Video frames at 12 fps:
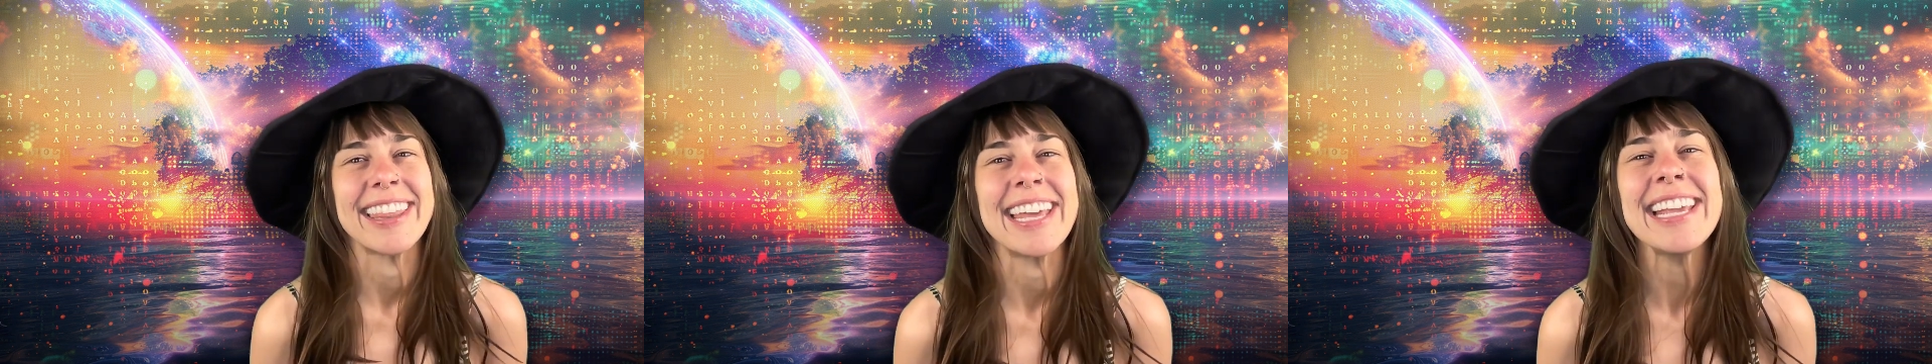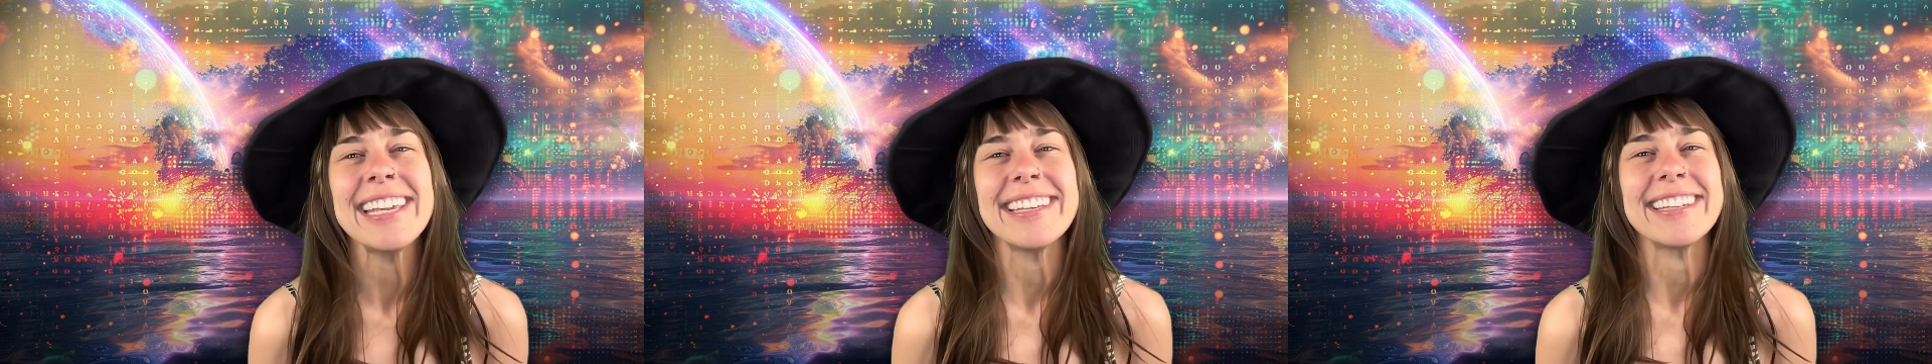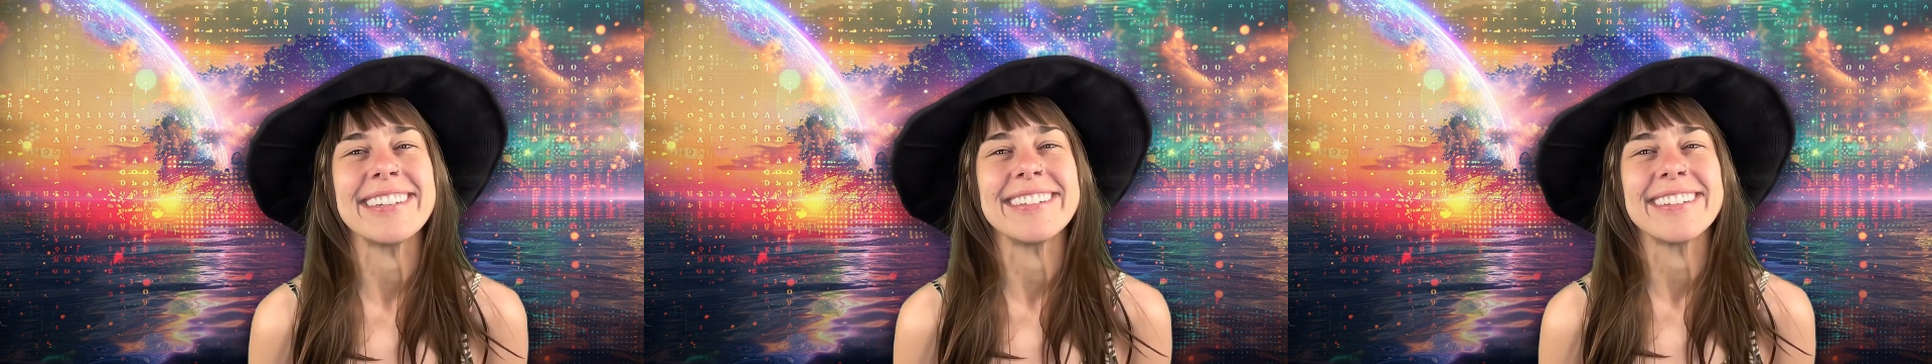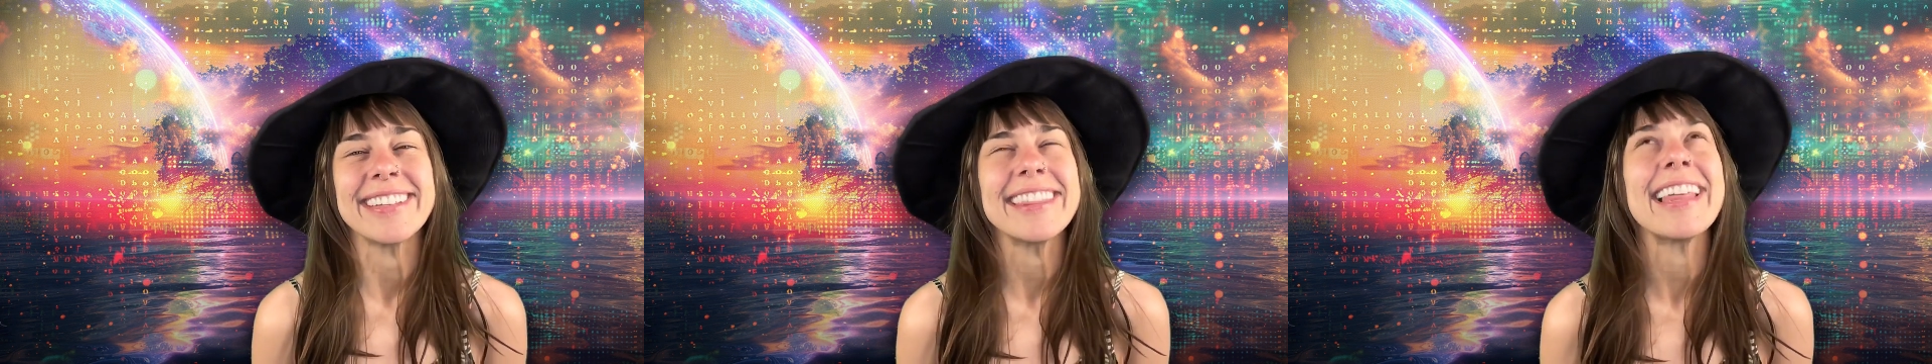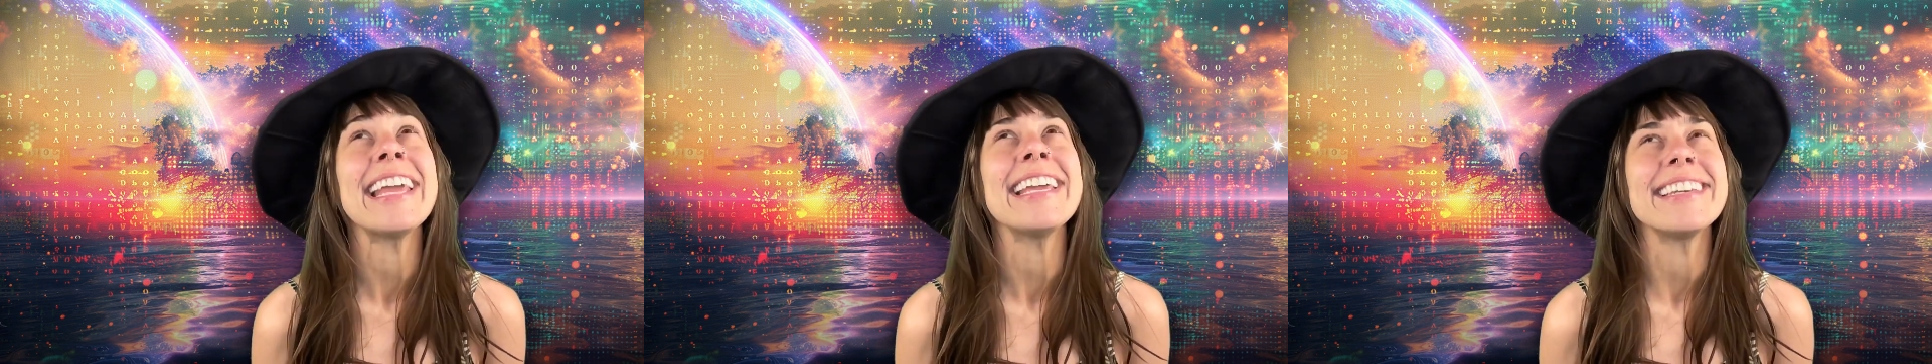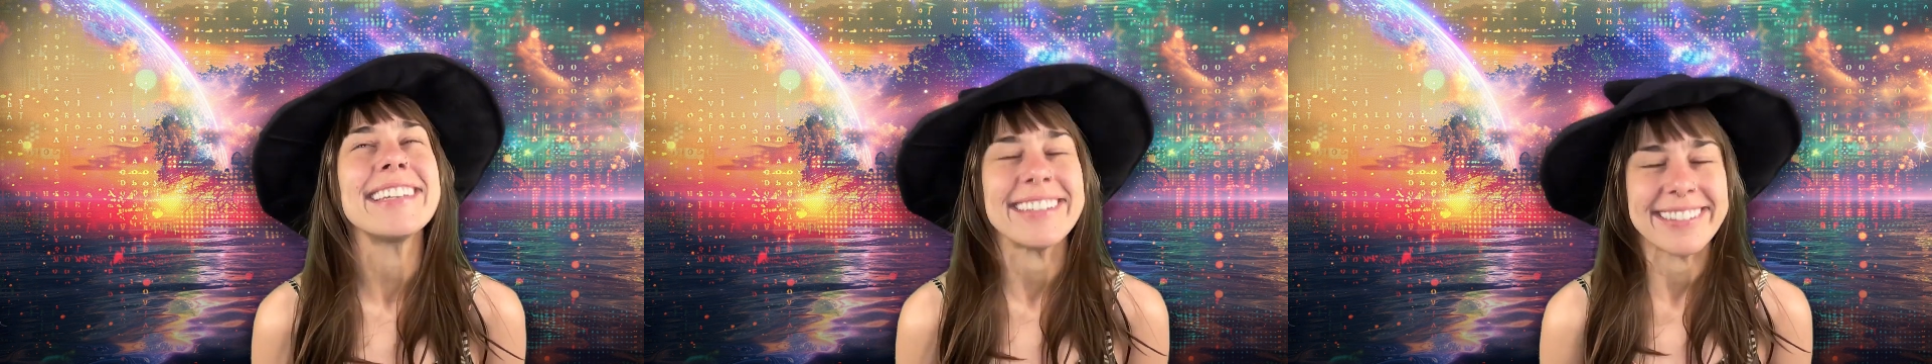Thank you,
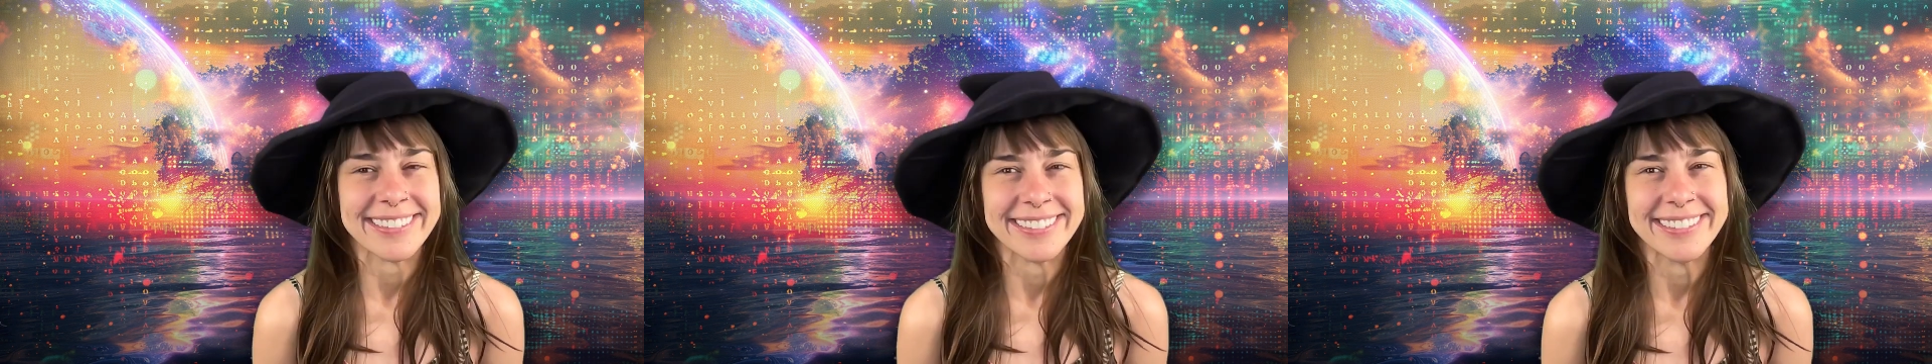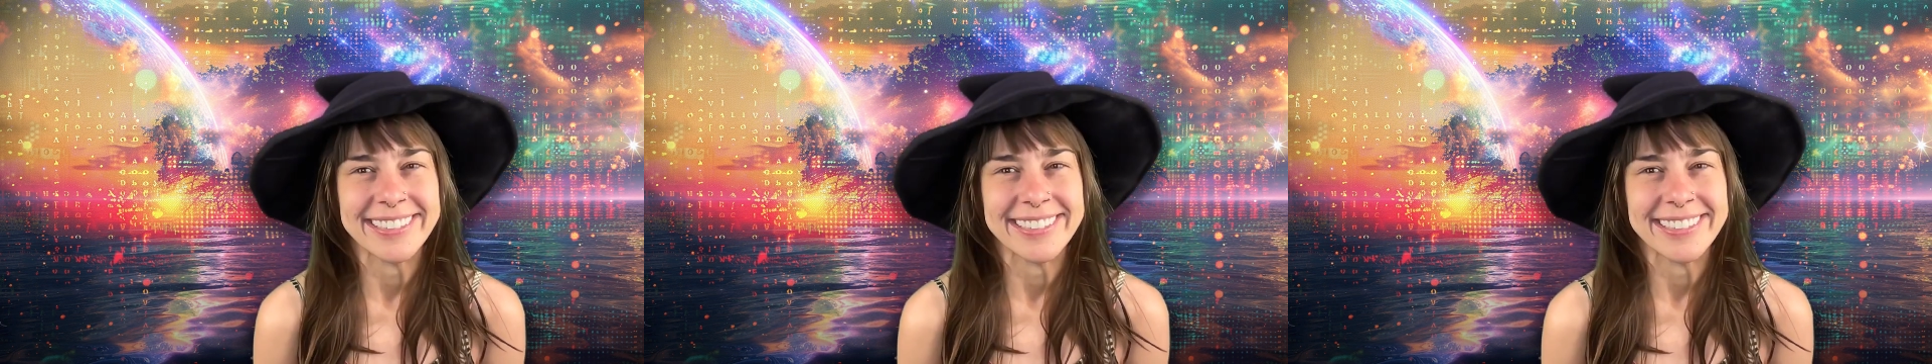thank you.